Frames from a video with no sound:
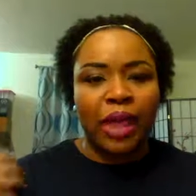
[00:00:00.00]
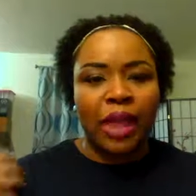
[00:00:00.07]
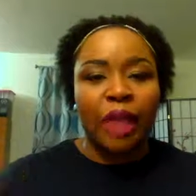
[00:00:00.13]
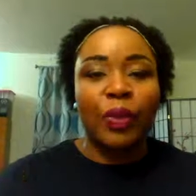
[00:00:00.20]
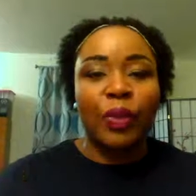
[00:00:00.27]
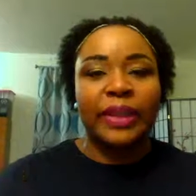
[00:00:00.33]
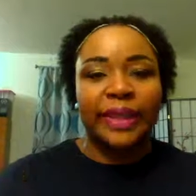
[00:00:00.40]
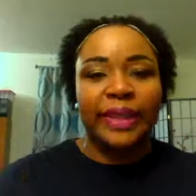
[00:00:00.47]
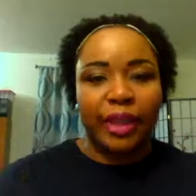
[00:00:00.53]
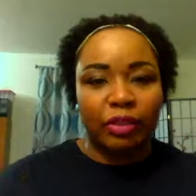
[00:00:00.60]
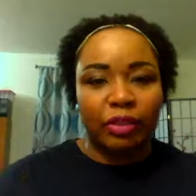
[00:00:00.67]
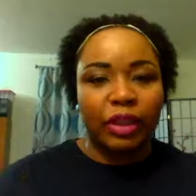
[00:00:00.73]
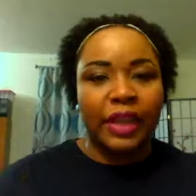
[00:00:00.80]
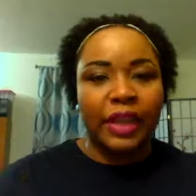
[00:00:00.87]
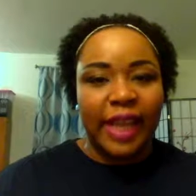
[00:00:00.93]
I don't want to say
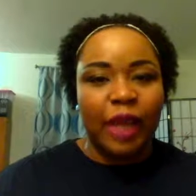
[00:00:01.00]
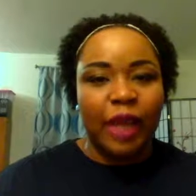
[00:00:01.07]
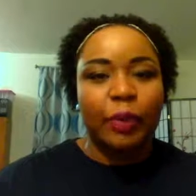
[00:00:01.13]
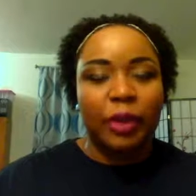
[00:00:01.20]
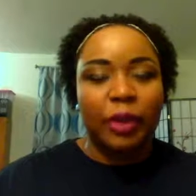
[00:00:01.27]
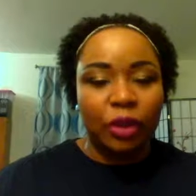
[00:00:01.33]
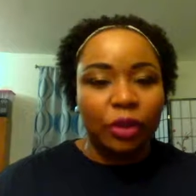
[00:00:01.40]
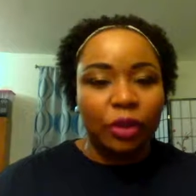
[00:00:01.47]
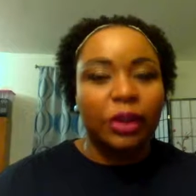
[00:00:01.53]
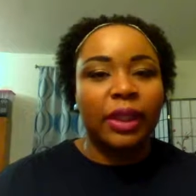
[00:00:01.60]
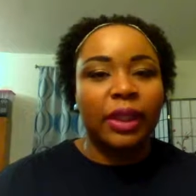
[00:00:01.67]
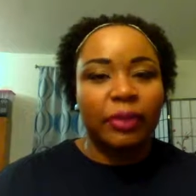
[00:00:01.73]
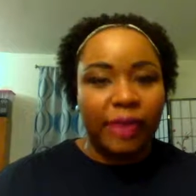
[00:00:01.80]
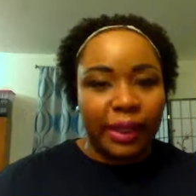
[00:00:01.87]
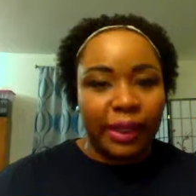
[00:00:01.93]
every day, but
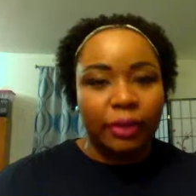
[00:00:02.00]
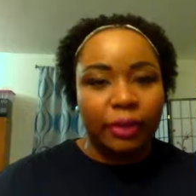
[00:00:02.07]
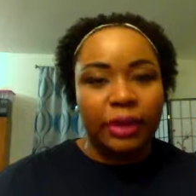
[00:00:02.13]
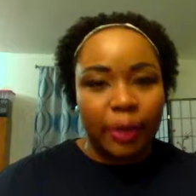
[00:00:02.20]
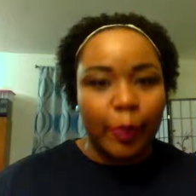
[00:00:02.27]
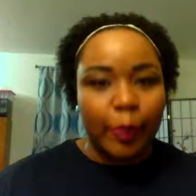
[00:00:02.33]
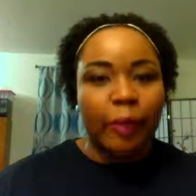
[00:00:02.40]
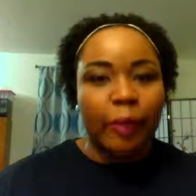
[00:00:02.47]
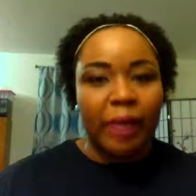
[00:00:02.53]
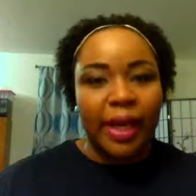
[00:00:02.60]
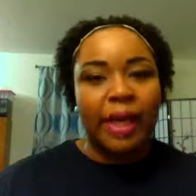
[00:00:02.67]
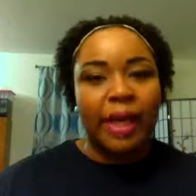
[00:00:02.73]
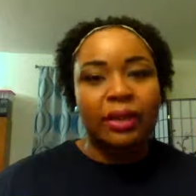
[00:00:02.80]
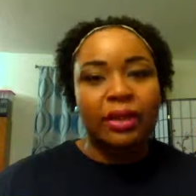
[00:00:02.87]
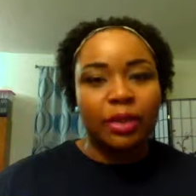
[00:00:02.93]
usually when I step out my
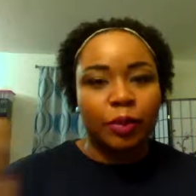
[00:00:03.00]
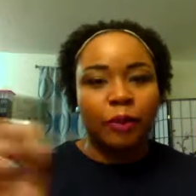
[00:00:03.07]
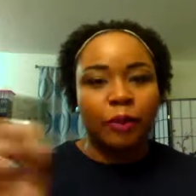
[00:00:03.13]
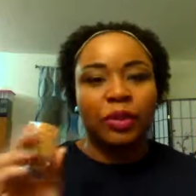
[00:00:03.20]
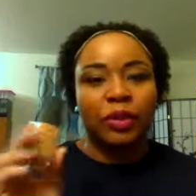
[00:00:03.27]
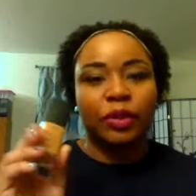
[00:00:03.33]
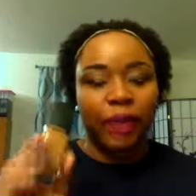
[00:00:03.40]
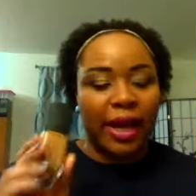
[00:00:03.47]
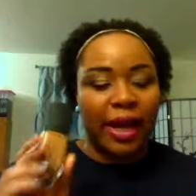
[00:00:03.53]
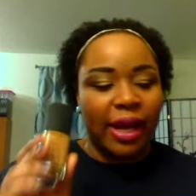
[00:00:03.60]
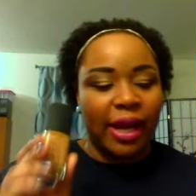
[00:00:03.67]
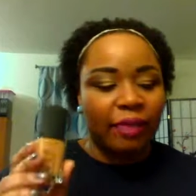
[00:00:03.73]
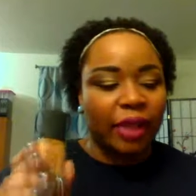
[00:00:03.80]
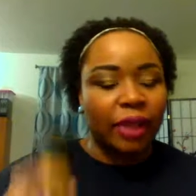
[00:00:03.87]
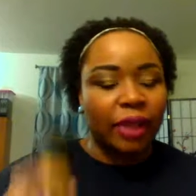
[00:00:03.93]
house, it's pretty much what I
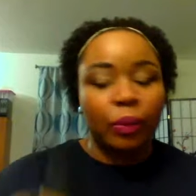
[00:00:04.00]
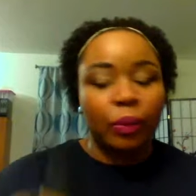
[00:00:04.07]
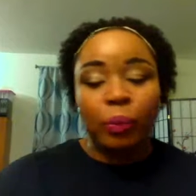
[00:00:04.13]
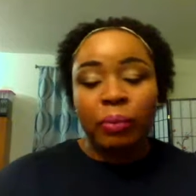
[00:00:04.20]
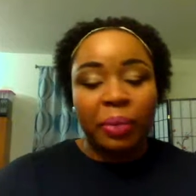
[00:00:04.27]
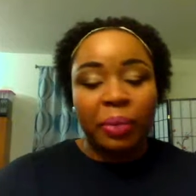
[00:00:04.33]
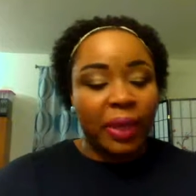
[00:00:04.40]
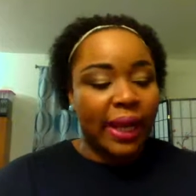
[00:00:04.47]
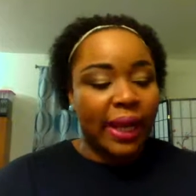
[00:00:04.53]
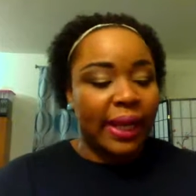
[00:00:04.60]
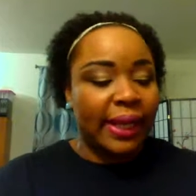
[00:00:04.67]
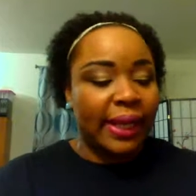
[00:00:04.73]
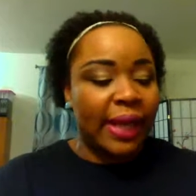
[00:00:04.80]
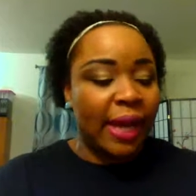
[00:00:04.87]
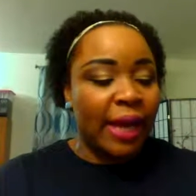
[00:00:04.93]
have on.
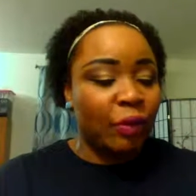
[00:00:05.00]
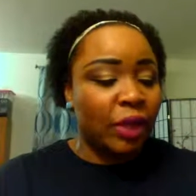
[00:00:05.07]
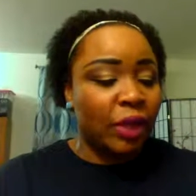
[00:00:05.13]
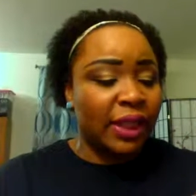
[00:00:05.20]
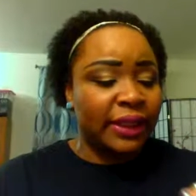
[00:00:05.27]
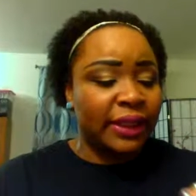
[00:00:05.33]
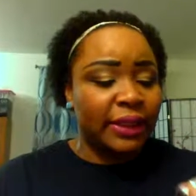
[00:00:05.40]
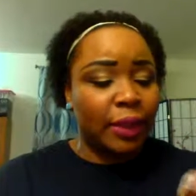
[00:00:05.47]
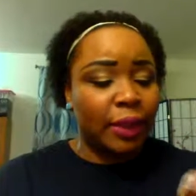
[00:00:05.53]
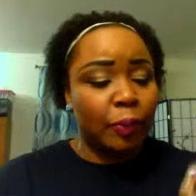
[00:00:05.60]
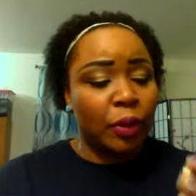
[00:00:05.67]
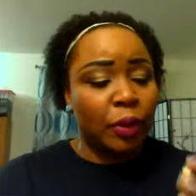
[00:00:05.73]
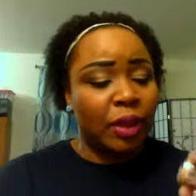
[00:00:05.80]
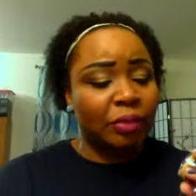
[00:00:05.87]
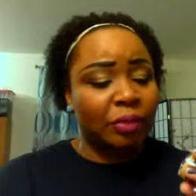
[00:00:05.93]
And I wanted a
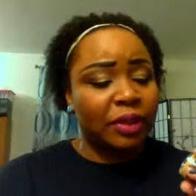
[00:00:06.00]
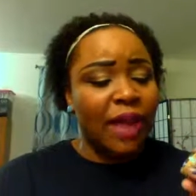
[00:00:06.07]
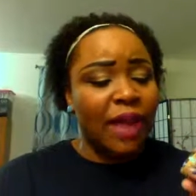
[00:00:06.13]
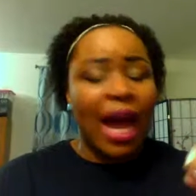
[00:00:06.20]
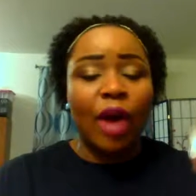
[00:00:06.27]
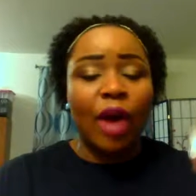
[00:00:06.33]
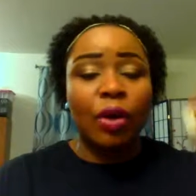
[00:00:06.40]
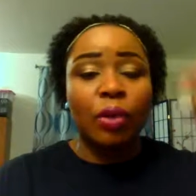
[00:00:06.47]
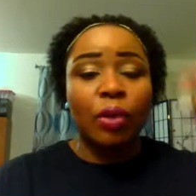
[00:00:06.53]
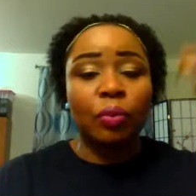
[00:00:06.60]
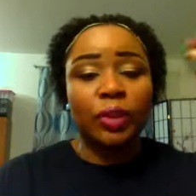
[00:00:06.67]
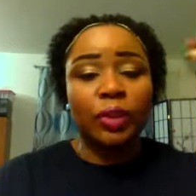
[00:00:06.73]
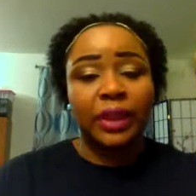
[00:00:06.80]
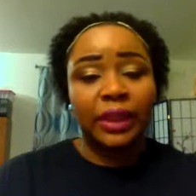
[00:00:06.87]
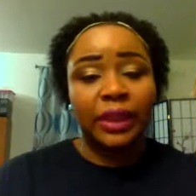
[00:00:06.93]
sample of Tahoe,
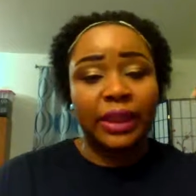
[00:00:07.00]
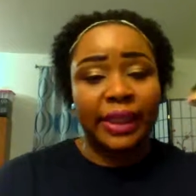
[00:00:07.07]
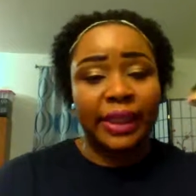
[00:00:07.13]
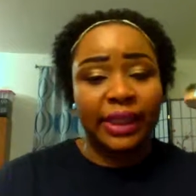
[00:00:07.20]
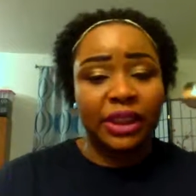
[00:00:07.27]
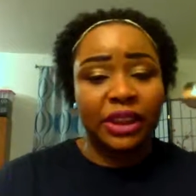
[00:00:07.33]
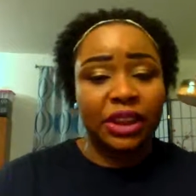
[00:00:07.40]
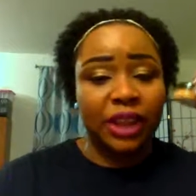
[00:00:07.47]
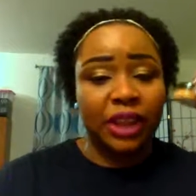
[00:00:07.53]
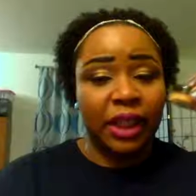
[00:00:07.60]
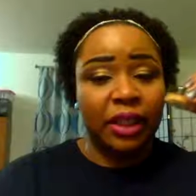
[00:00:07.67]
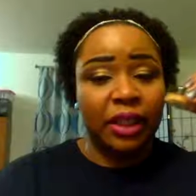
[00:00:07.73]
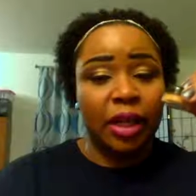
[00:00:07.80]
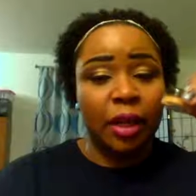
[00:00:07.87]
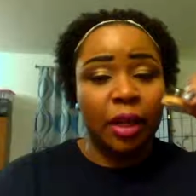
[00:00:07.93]
which is the next
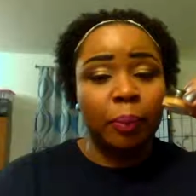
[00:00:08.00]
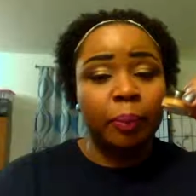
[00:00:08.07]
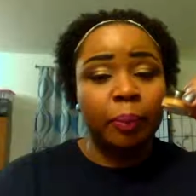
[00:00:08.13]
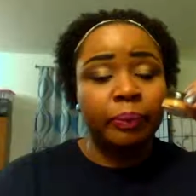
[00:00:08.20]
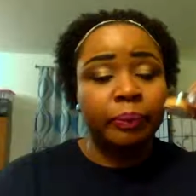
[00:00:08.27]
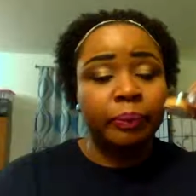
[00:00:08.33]
shade up.